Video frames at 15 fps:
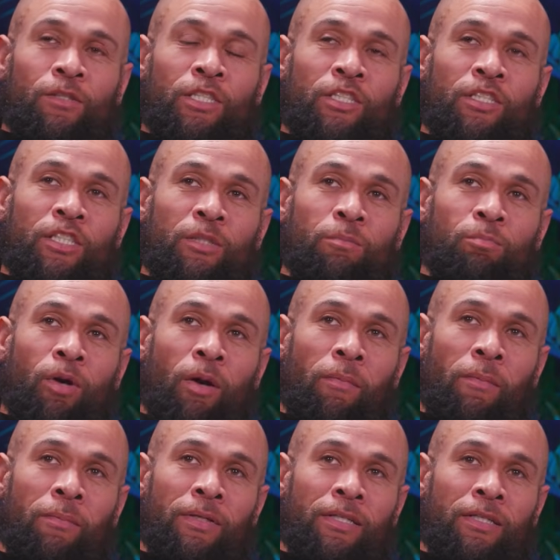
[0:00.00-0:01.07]
This is
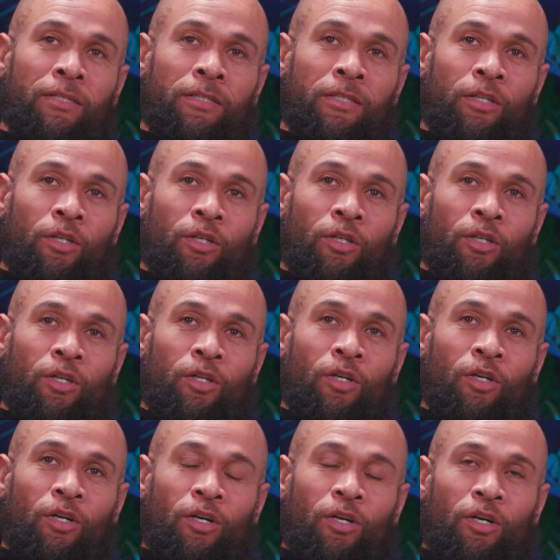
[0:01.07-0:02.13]
probably,
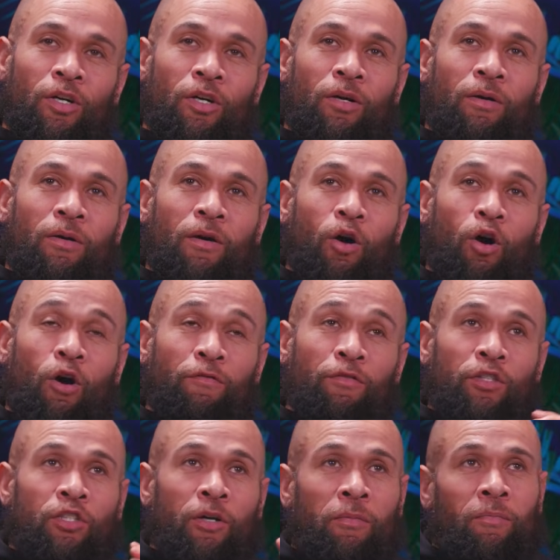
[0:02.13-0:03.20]

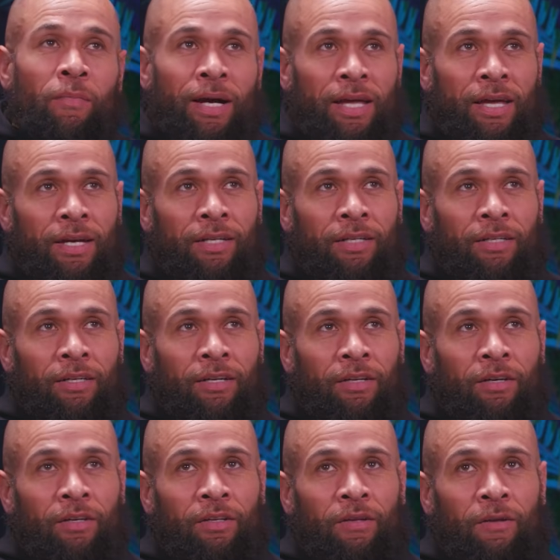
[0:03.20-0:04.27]
off the top of my head,
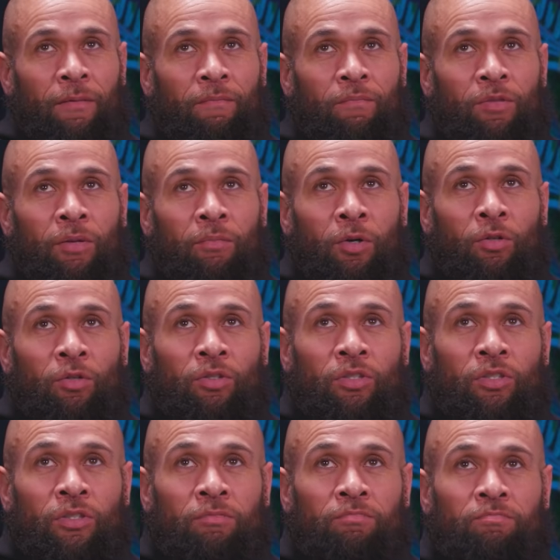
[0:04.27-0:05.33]
the
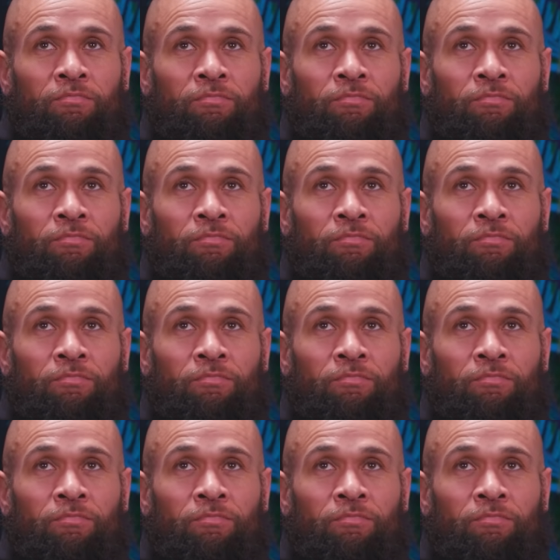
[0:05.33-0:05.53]
most